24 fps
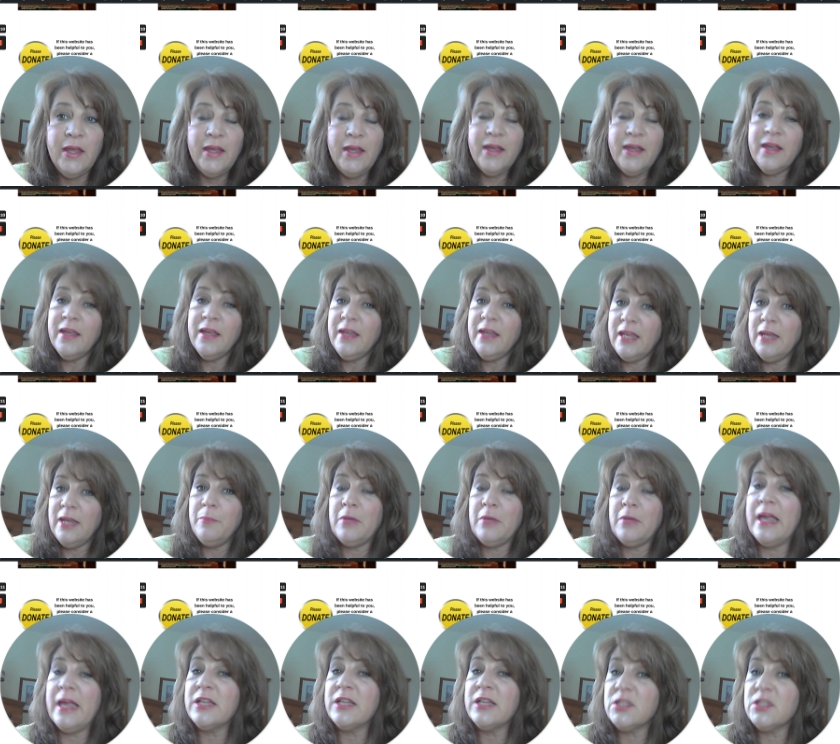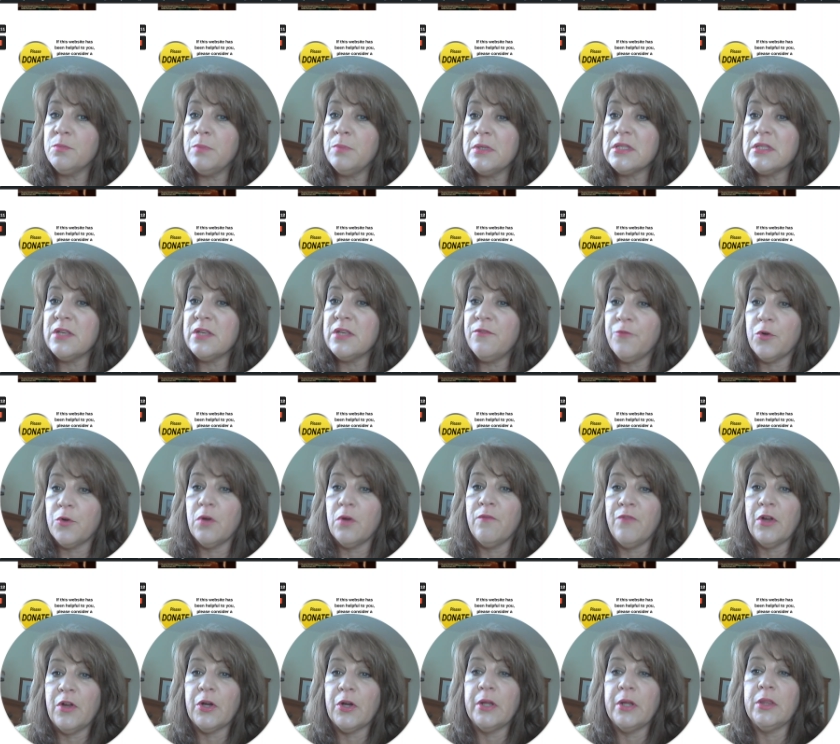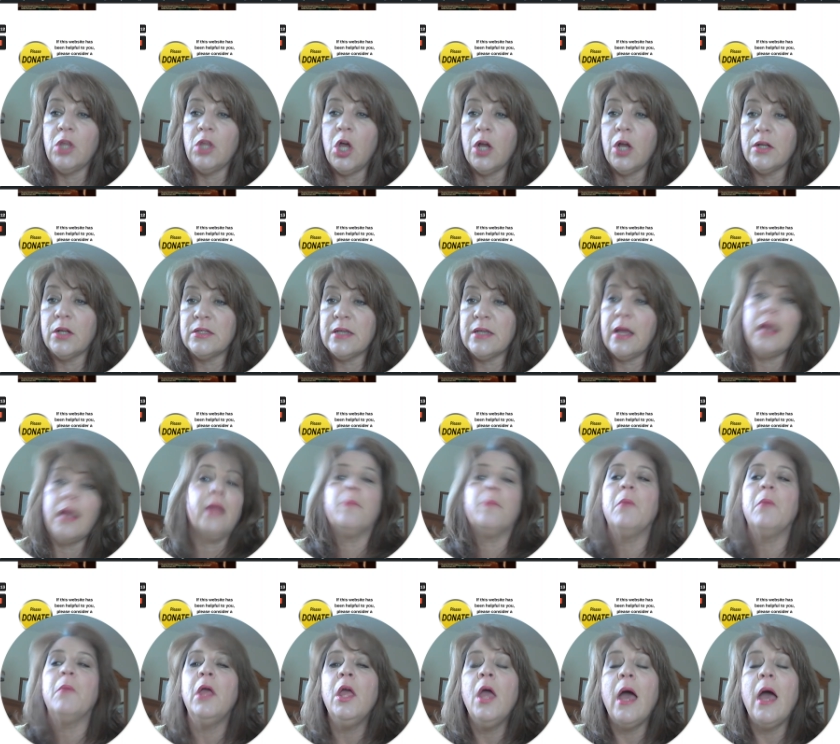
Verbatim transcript: It can keep cats busy for a very long time.